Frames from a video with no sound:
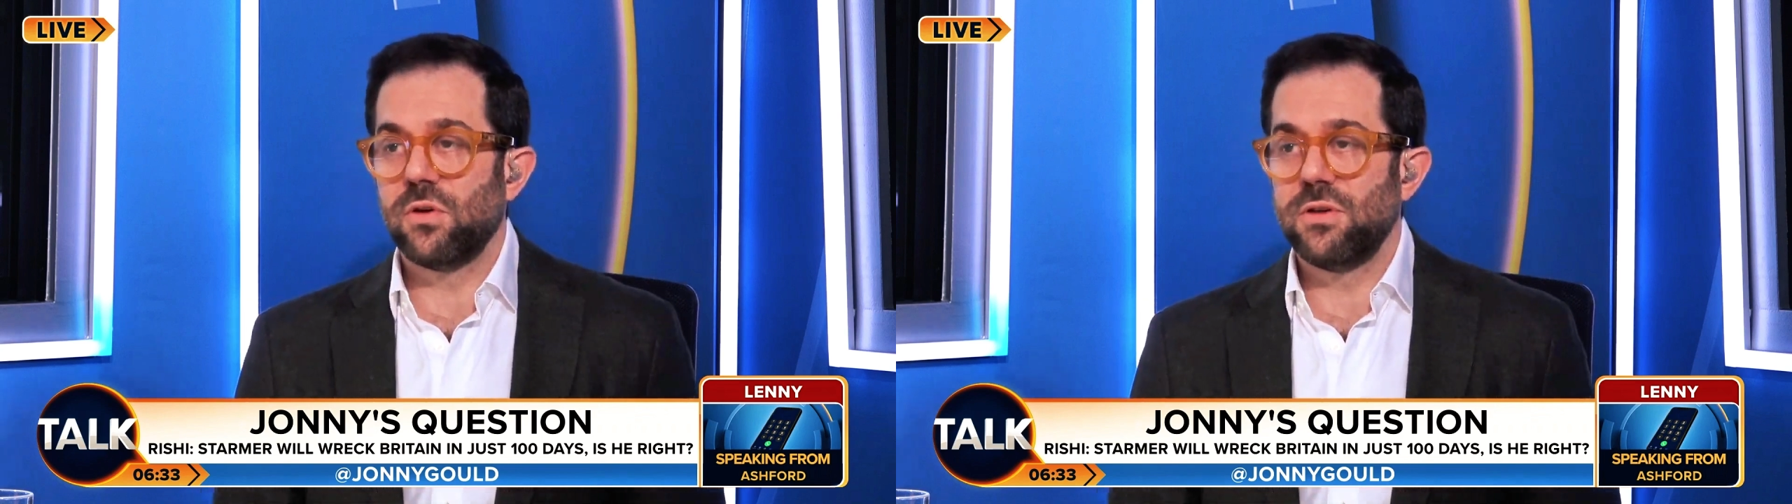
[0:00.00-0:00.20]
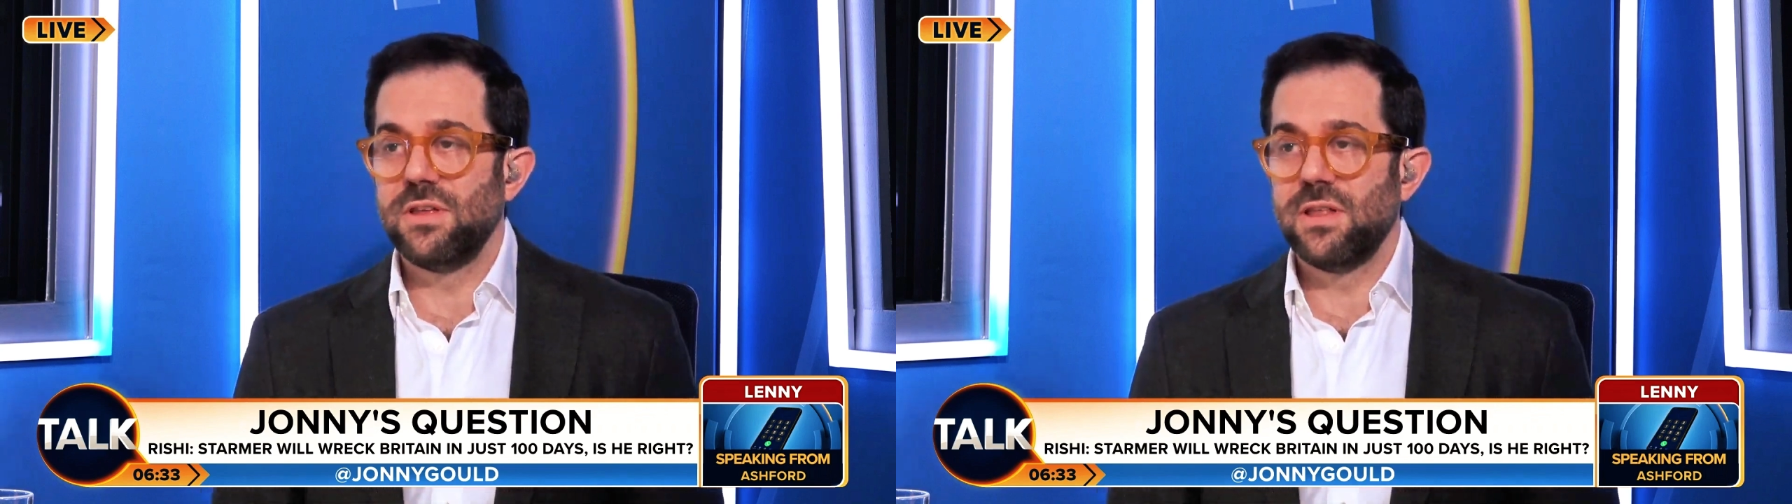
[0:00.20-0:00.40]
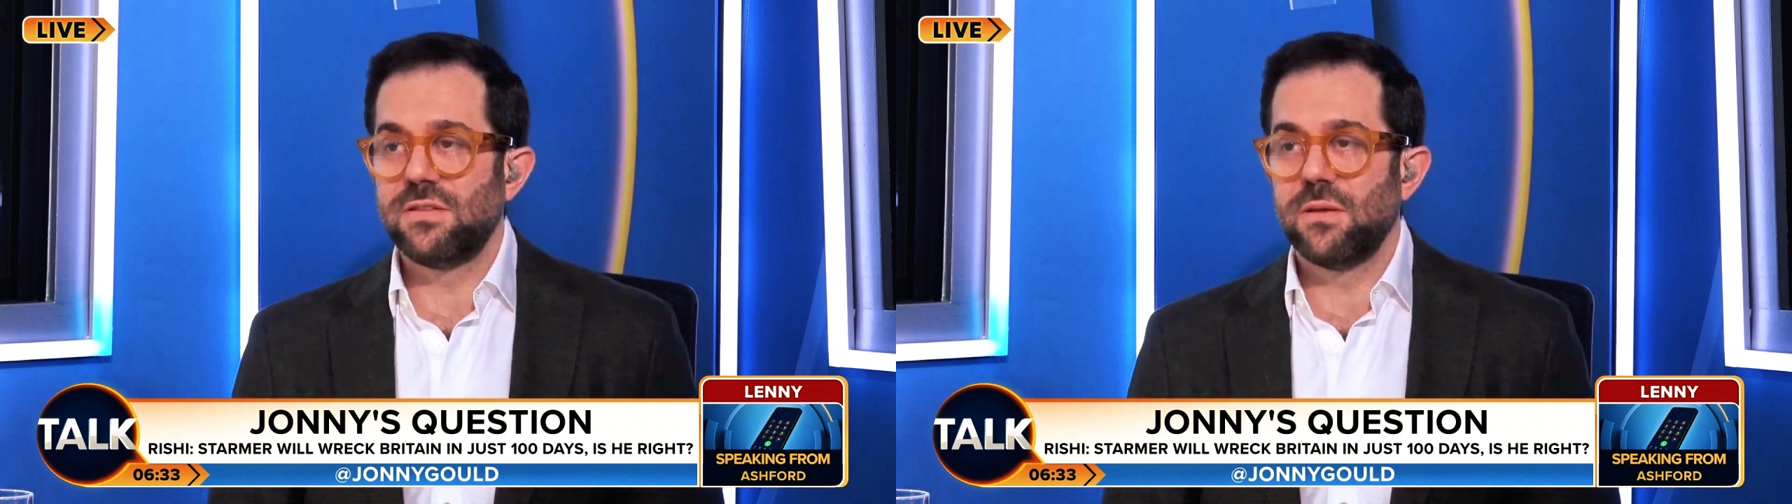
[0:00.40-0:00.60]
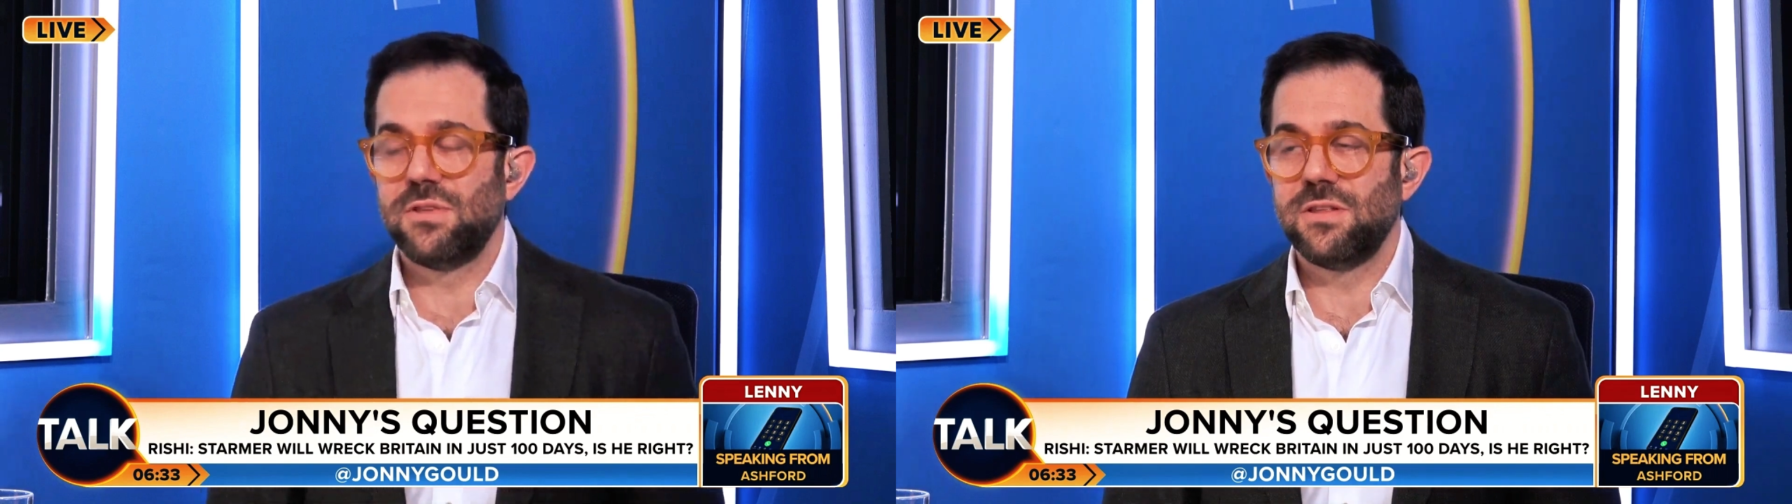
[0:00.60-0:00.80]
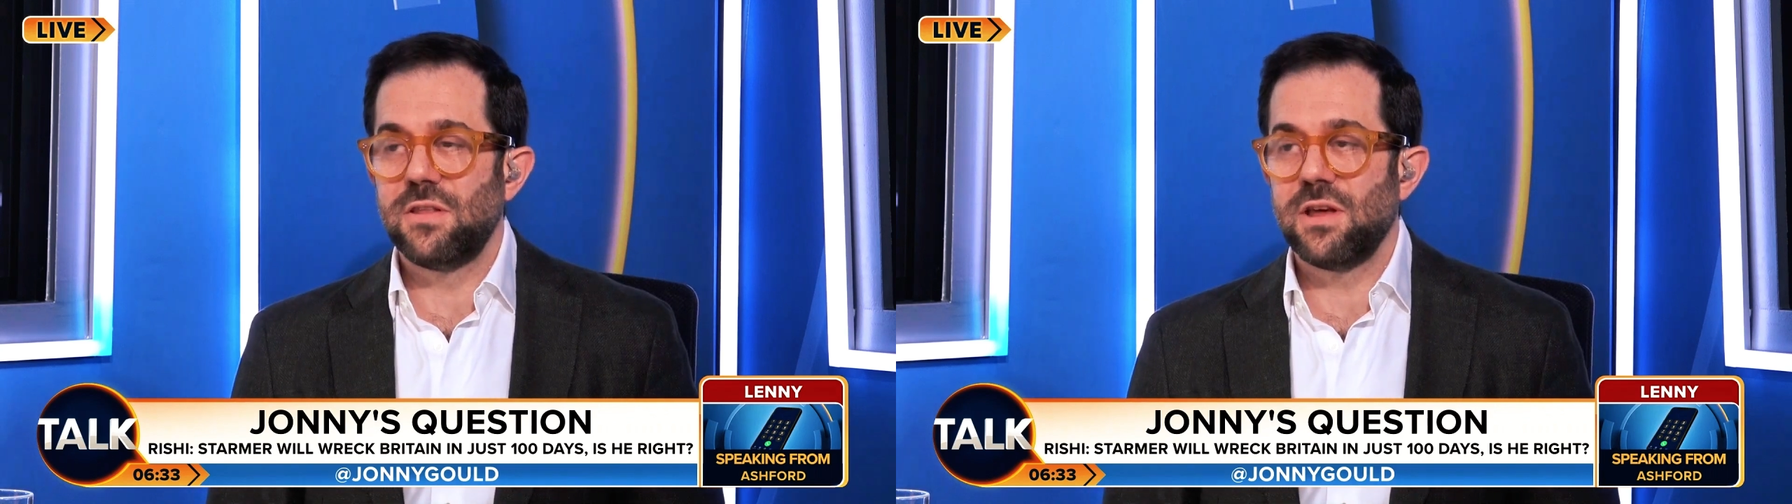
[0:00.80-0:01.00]
So I think that's
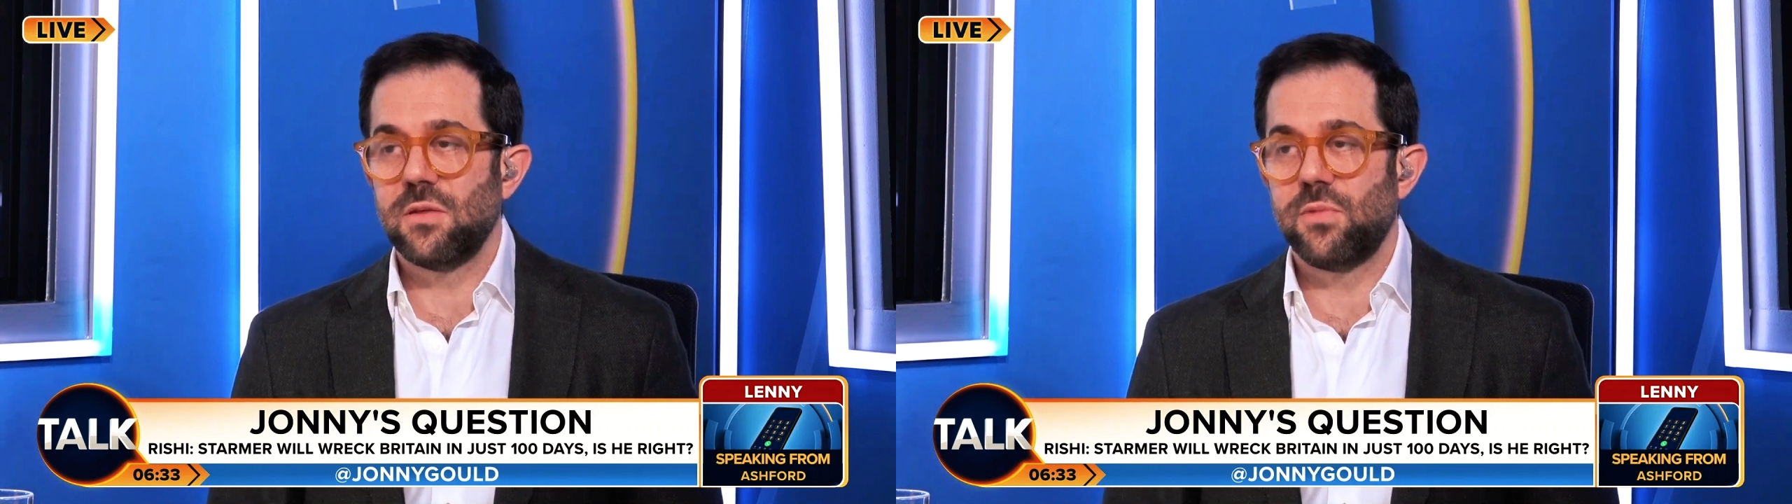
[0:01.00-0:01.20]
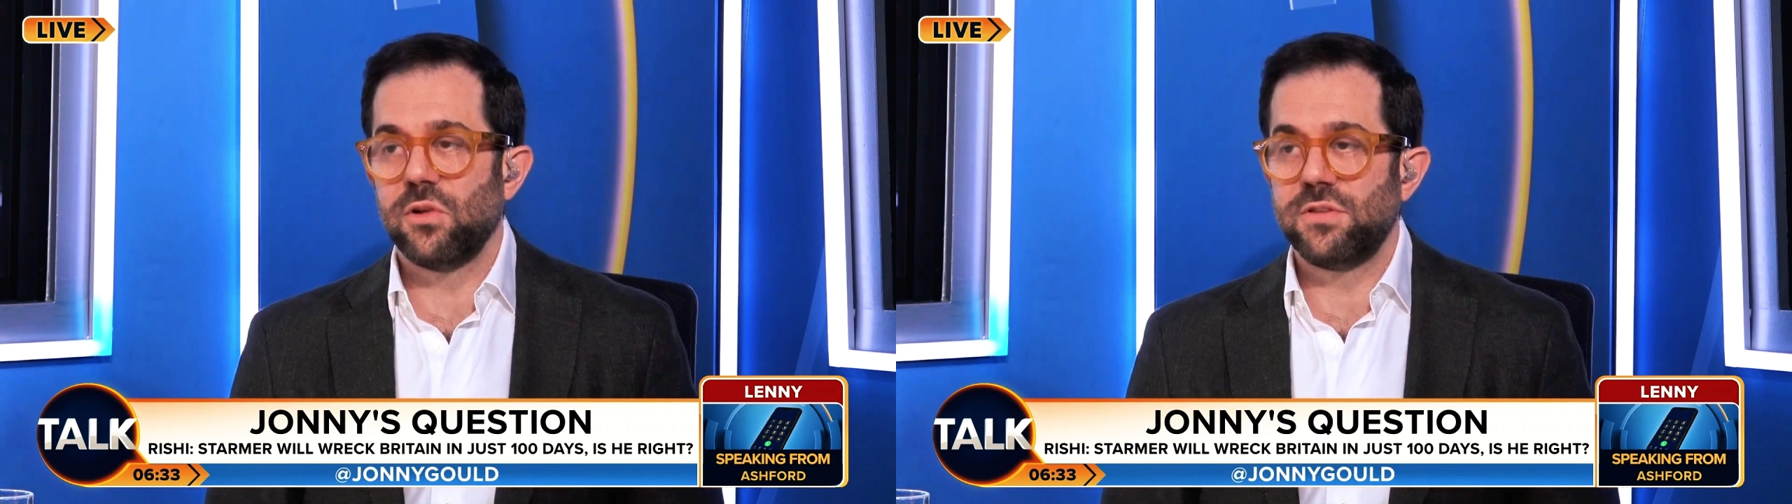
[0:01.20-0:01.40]
something that the other